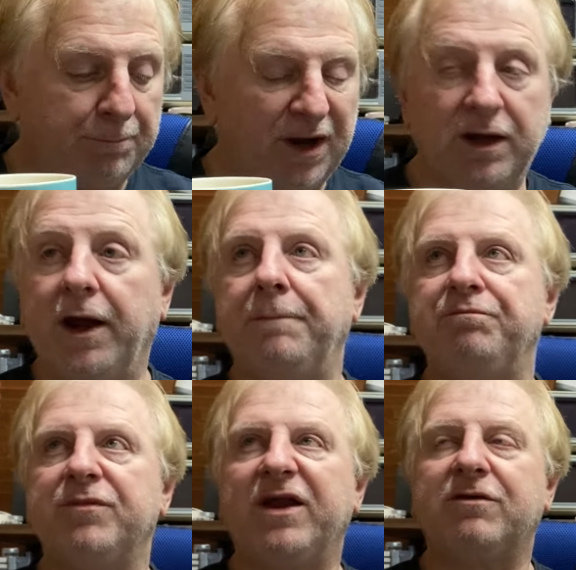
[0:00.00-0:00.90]
But yeah,
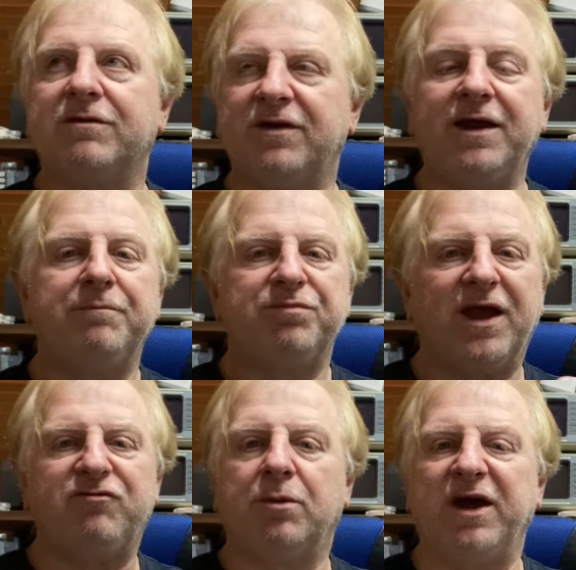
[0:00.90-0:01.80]
see,
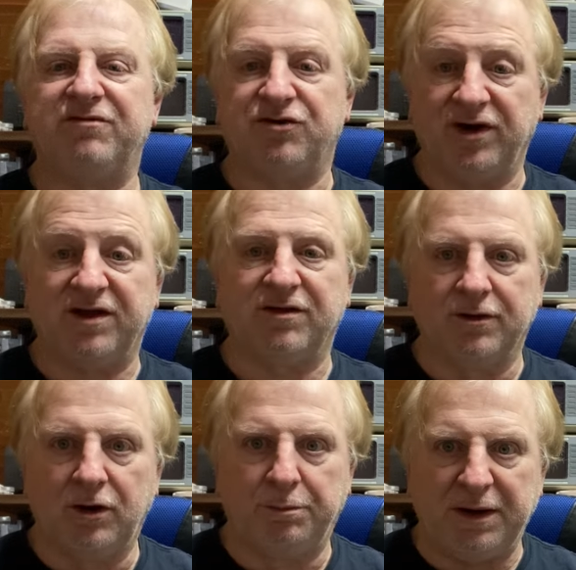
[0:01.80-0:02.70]
every time I have a drink is a
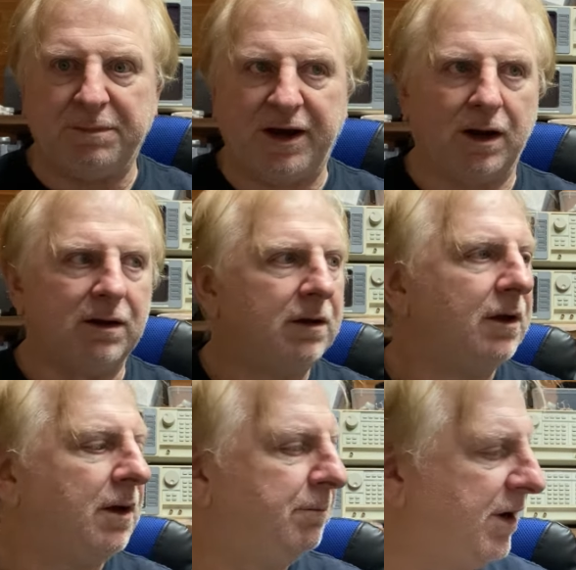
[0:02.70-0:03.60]
little bit better,
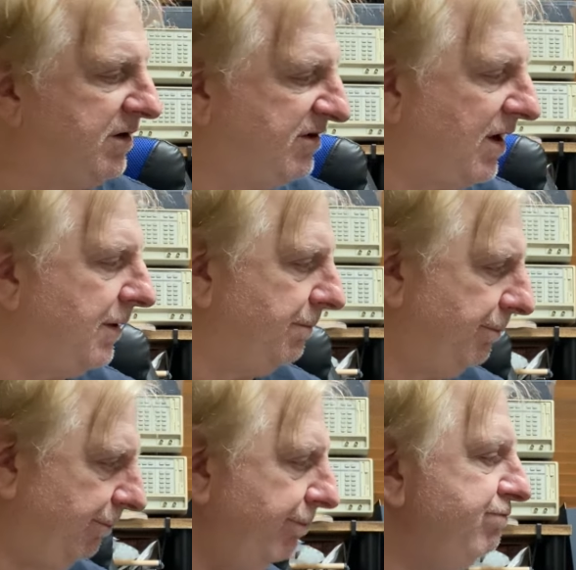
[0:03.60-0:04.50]
but
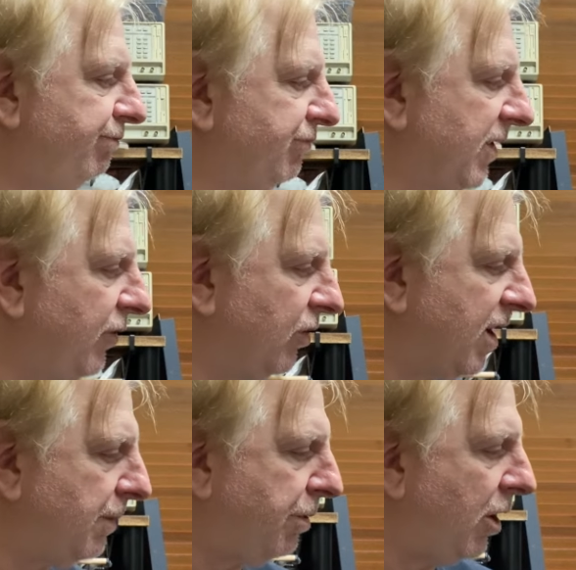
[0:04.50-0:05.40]
it'll go
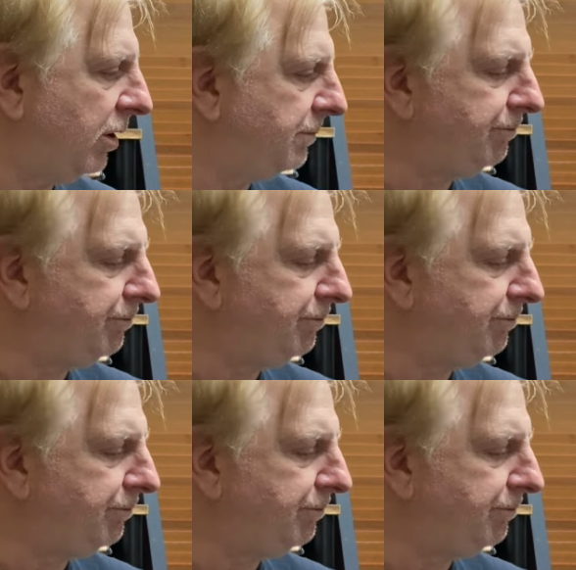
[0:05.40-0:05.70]
to pot.